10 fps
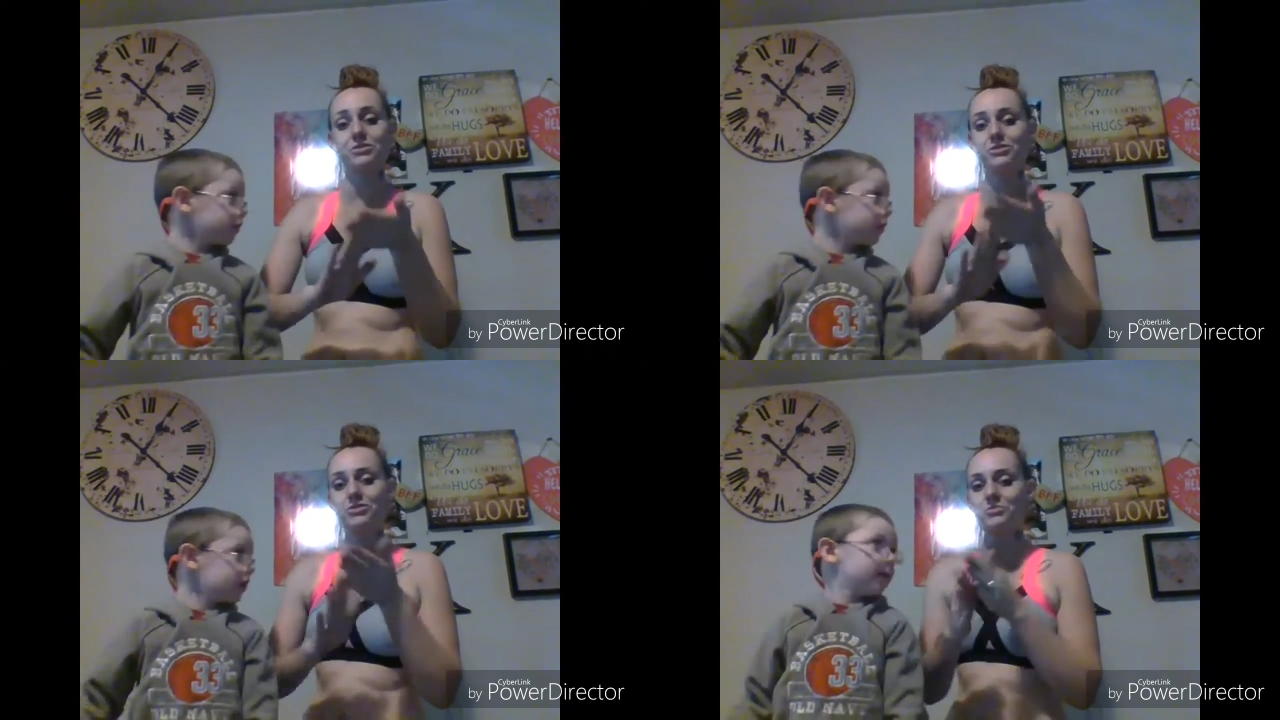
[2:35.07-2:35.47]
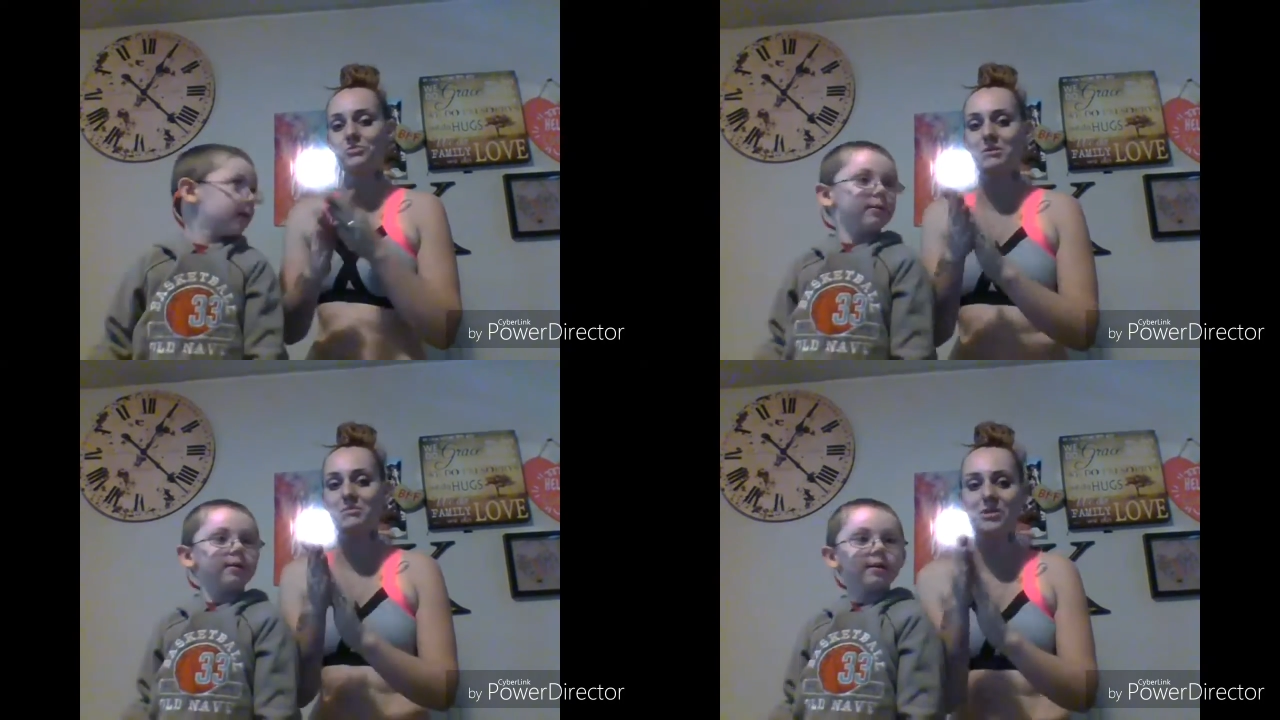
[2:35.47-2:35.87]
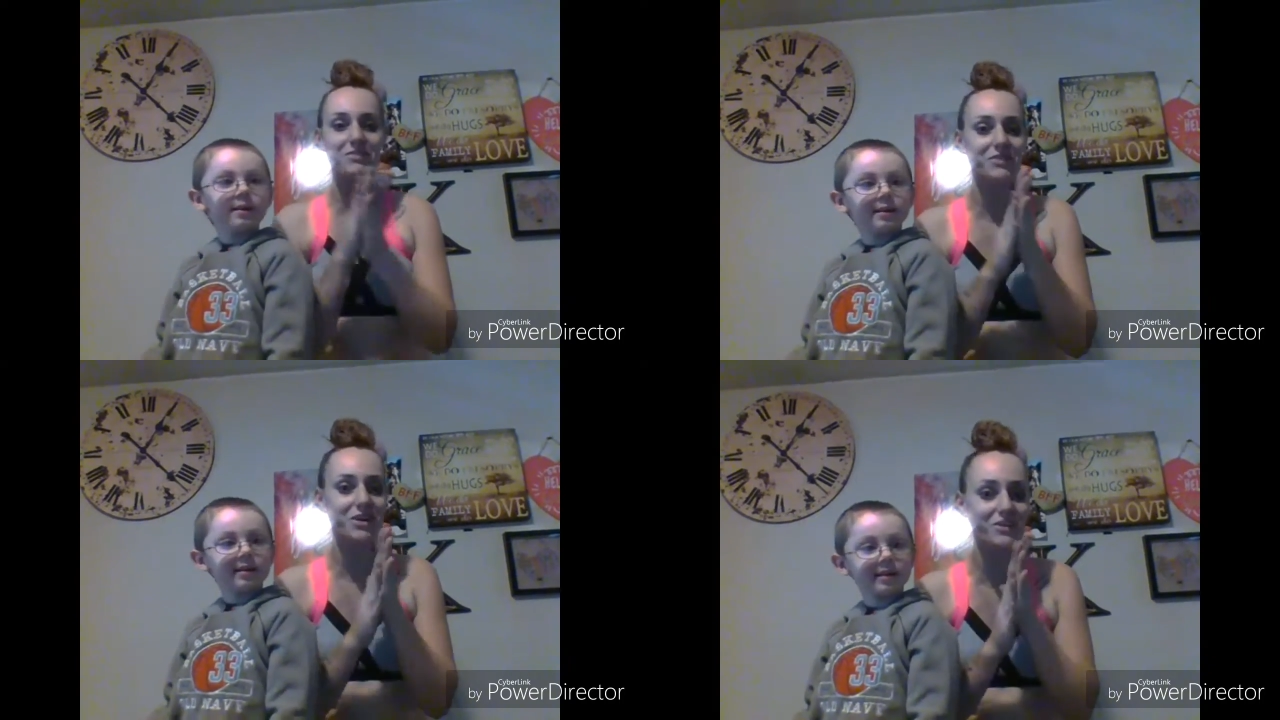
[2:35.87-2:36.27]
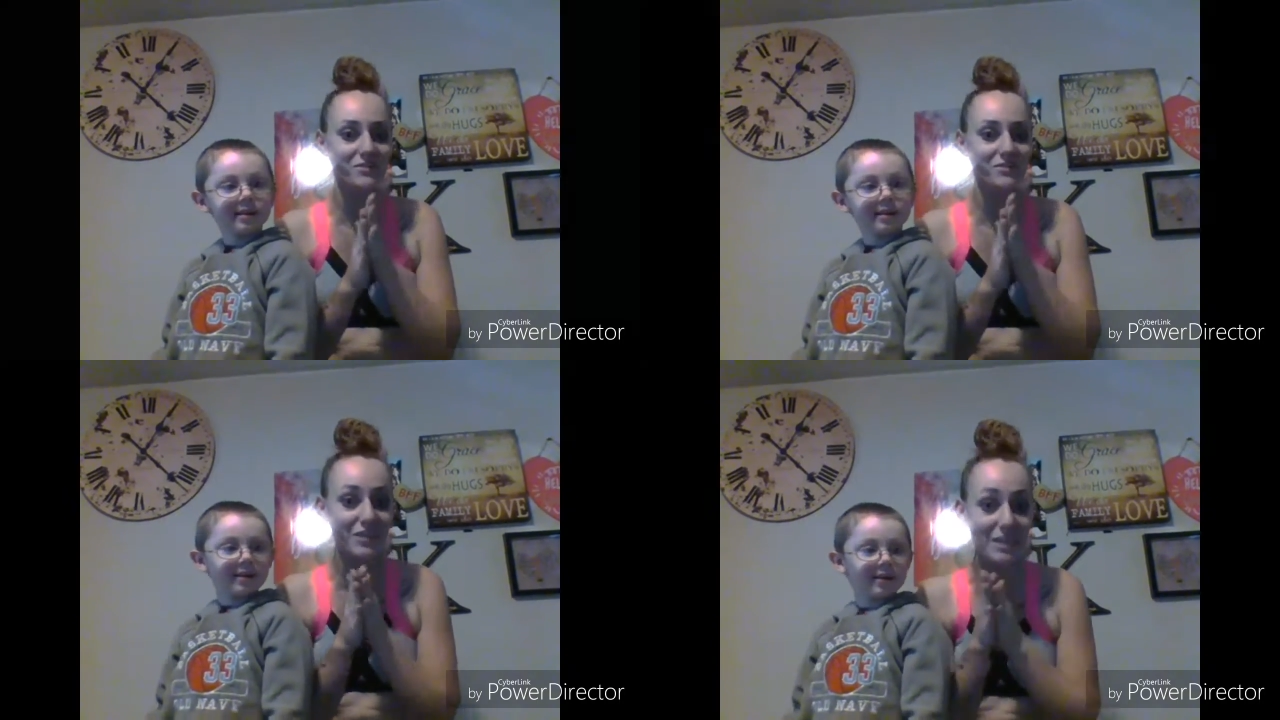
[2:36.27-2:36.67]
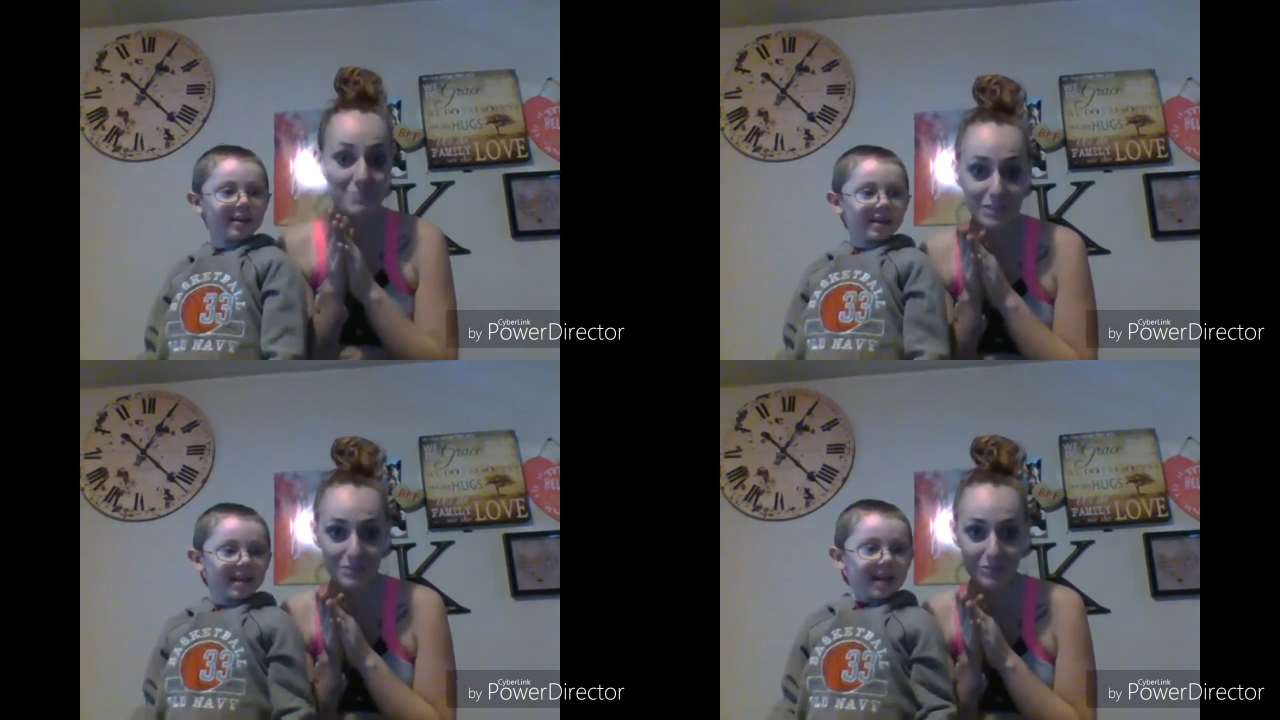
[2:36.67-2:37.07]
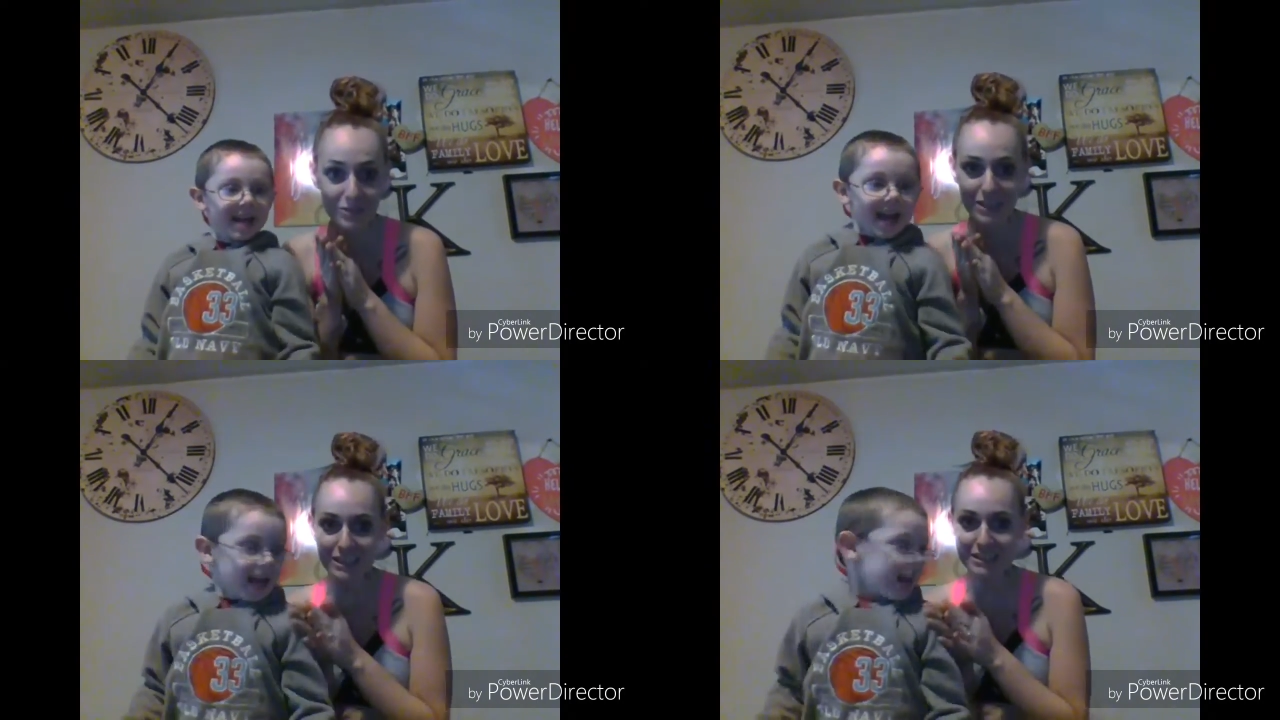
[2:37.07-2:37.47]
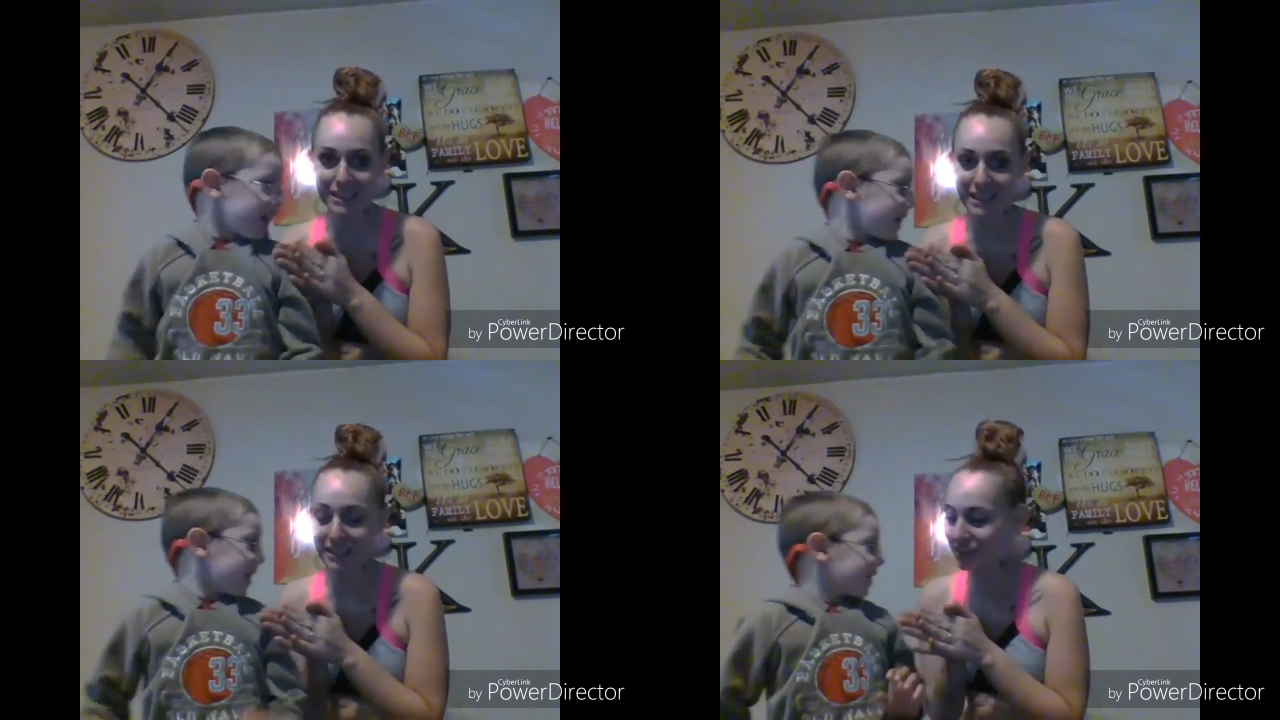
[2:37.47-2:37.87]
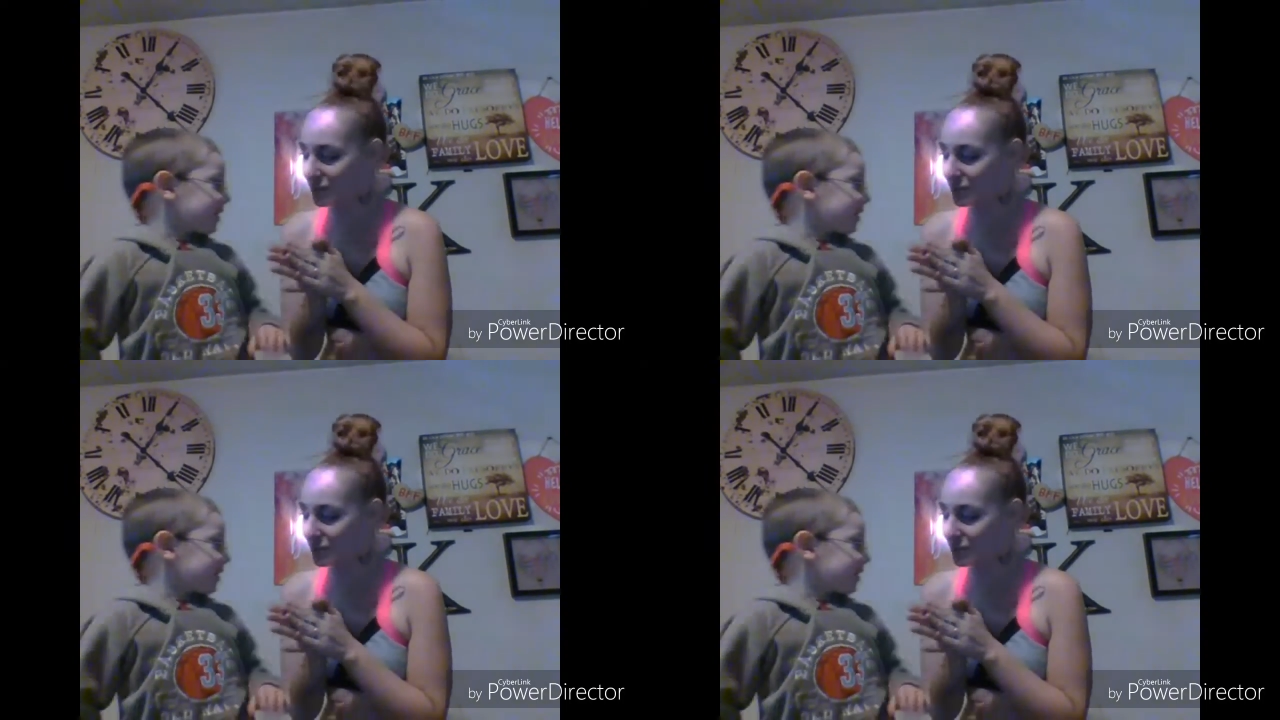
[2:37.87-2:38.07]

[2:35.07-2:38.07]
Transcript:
Speaker 1: member of our family. We're not telling what it